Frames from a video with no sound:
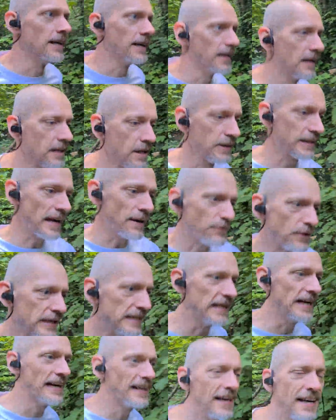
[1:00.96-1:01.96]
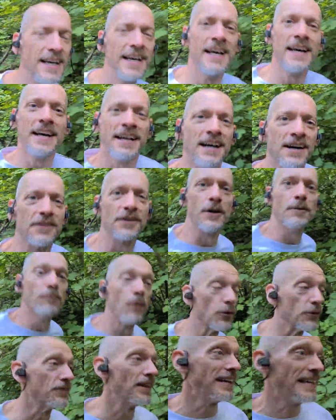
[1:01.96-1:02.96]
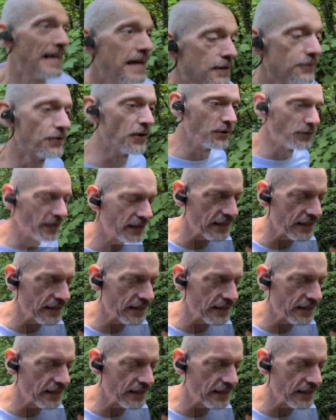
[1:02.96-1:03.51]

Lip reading: Like every other modern day headphone, they